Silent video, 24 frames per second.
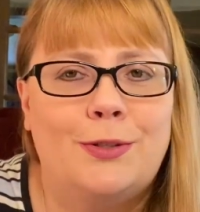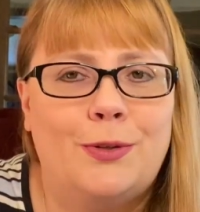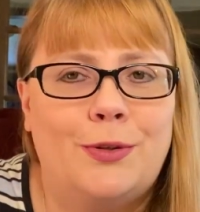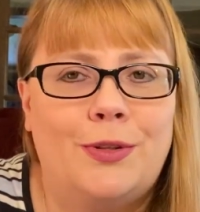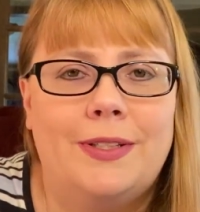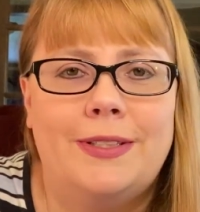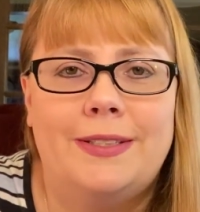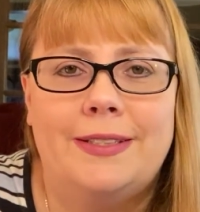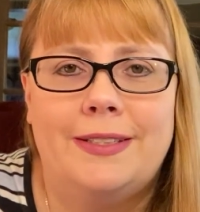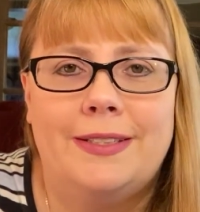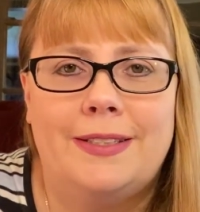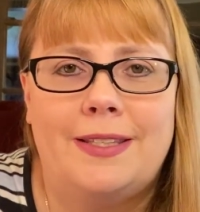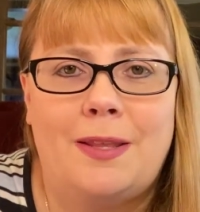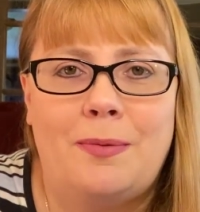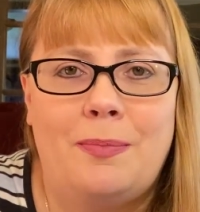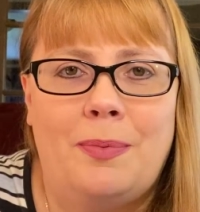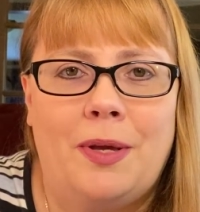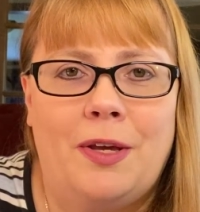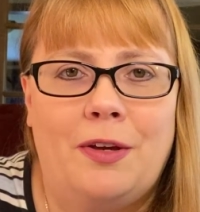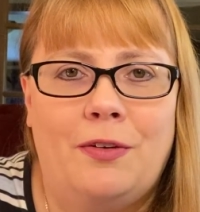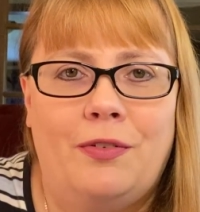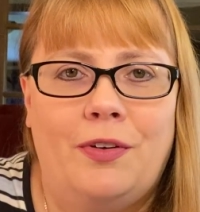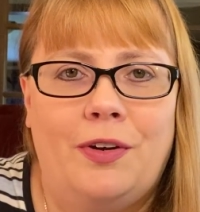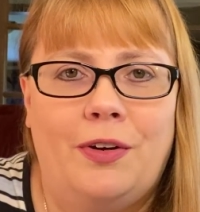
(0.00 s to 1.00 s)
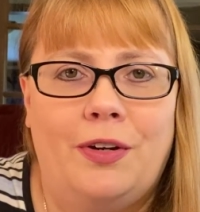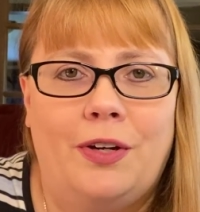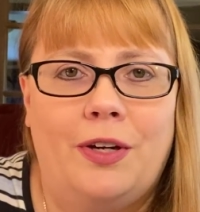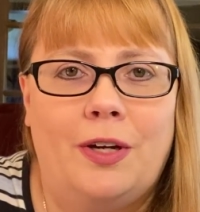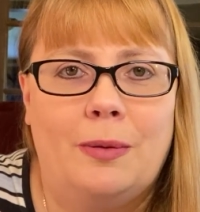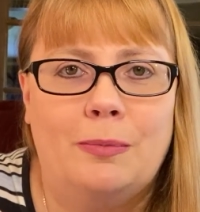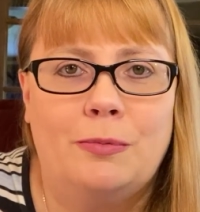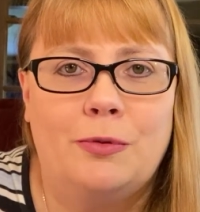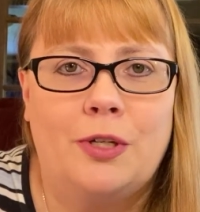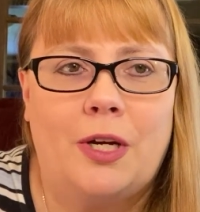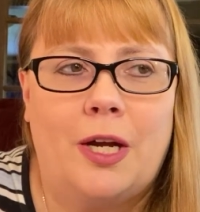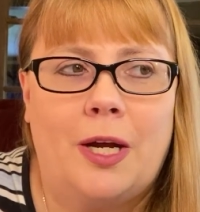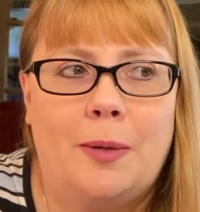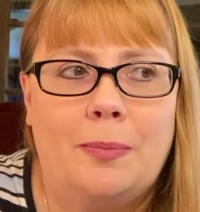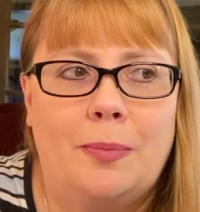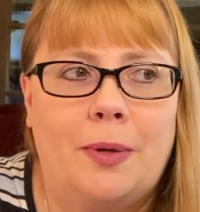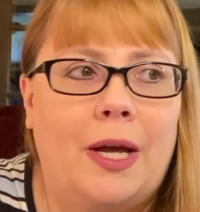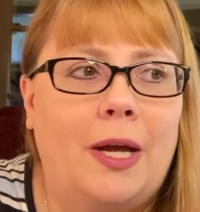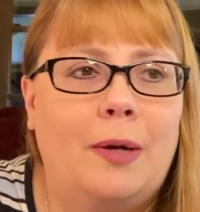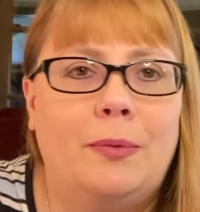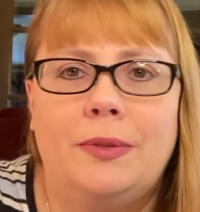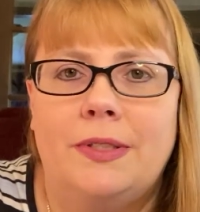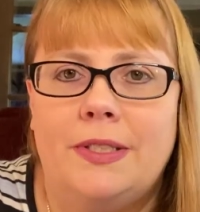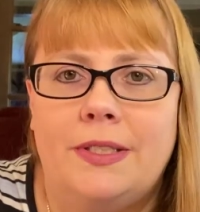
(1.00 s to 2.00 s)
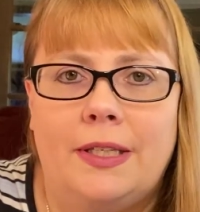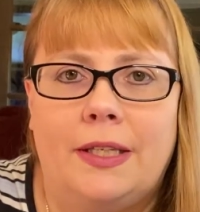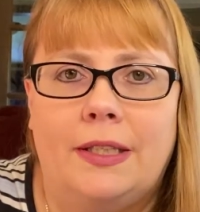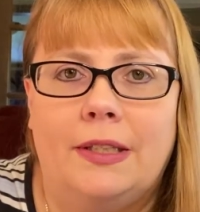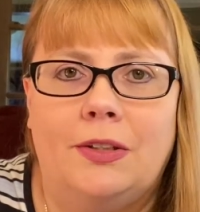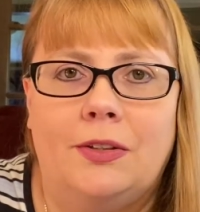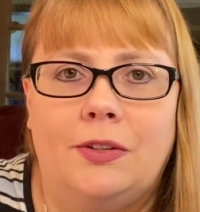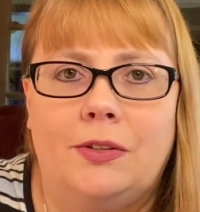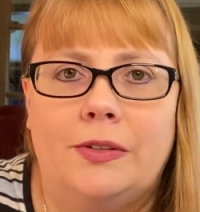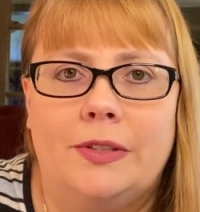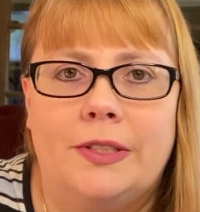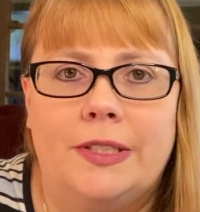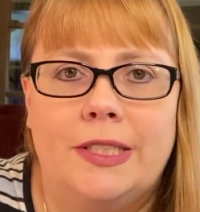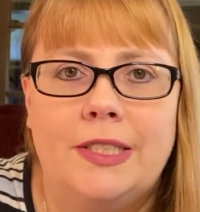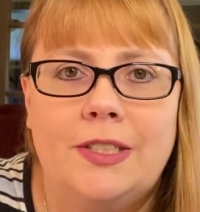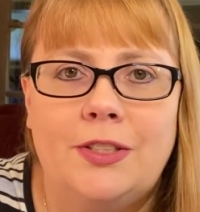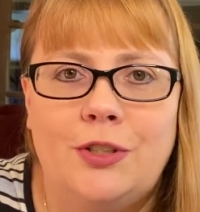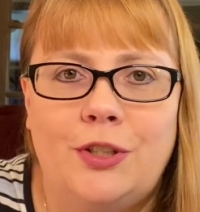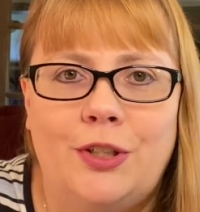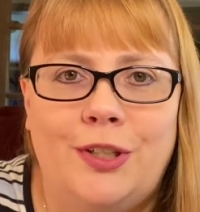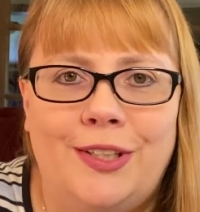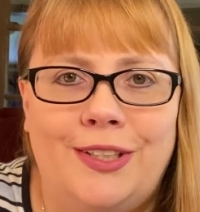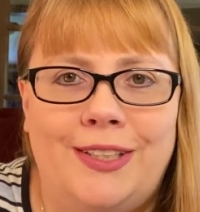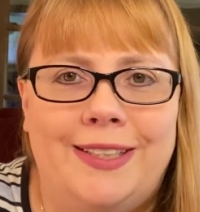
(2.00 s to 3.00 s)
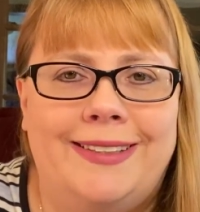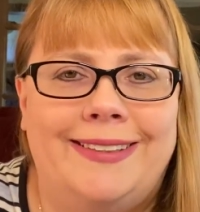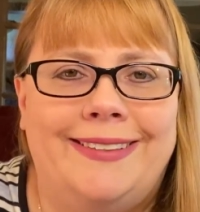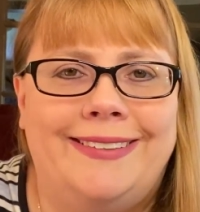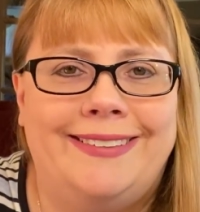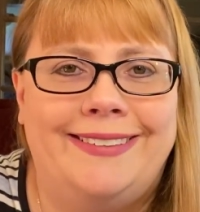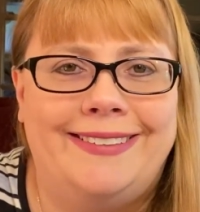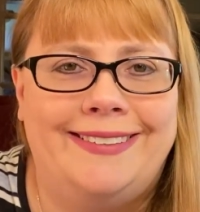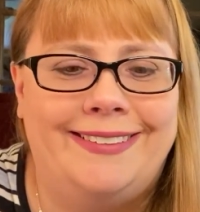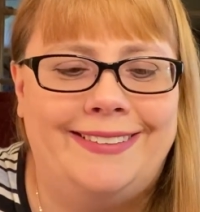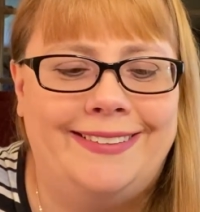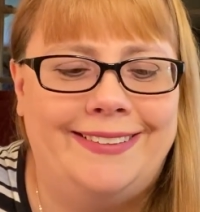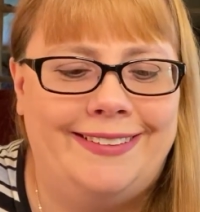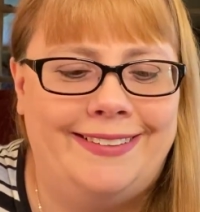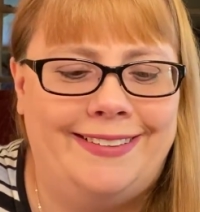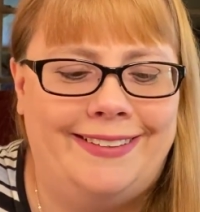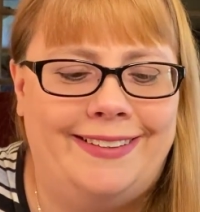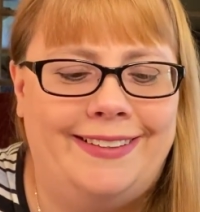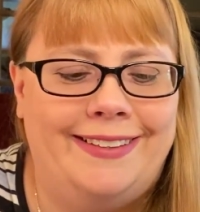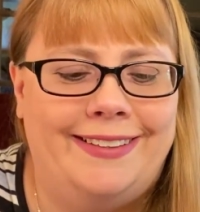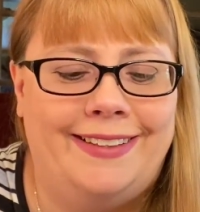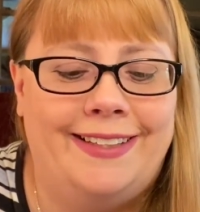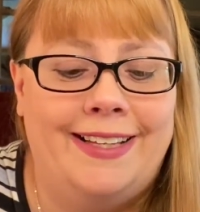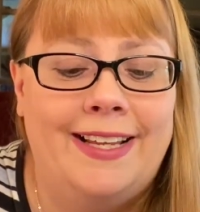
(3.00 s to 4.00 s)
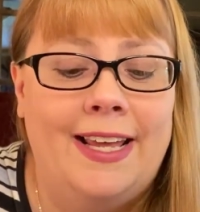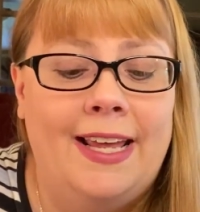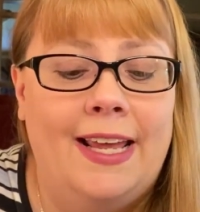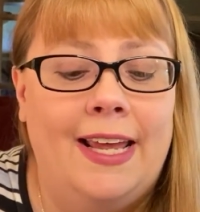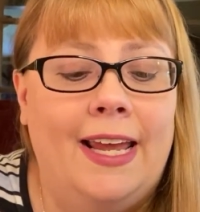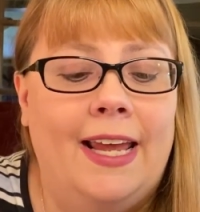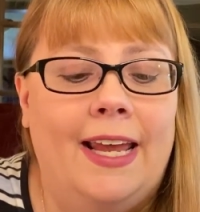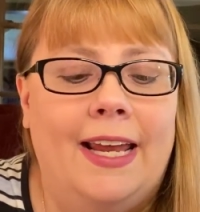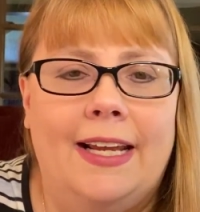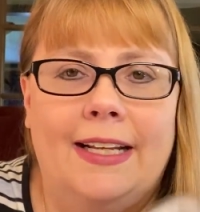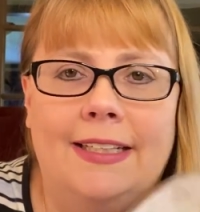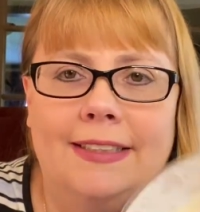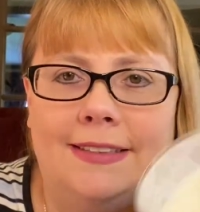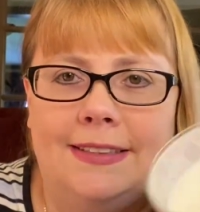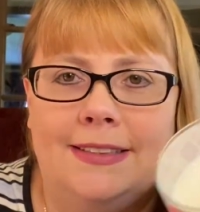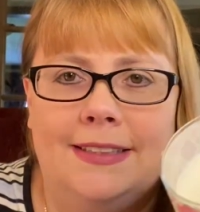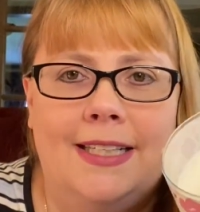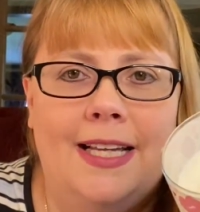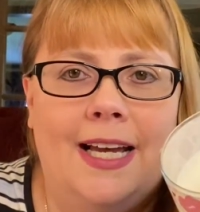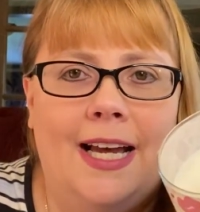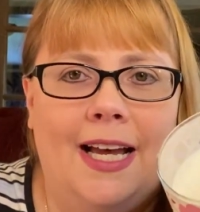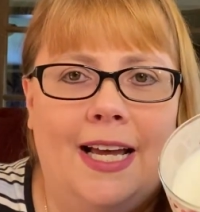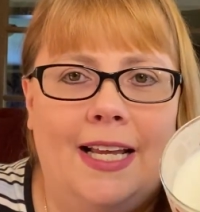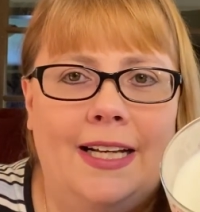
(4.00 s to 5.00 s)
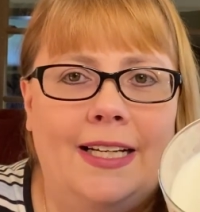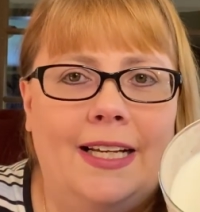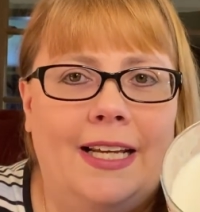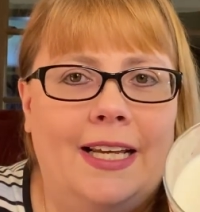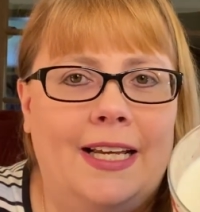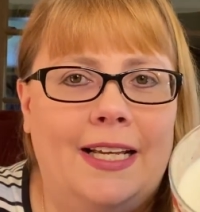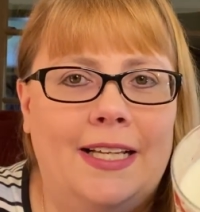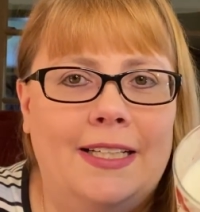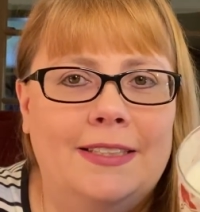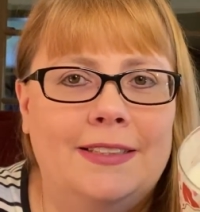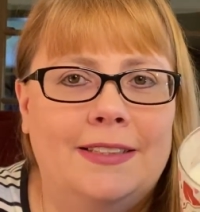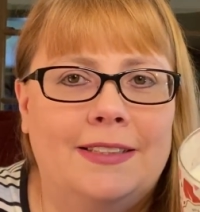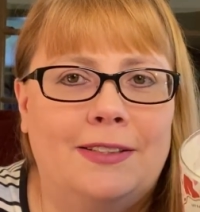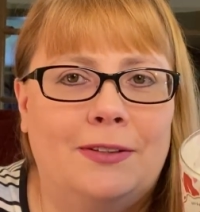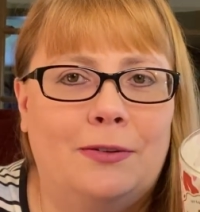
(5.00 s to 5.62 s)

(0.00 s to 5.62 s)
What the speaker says: So this is the Pink Fairy Gumdrop. I would say little sister. It's not as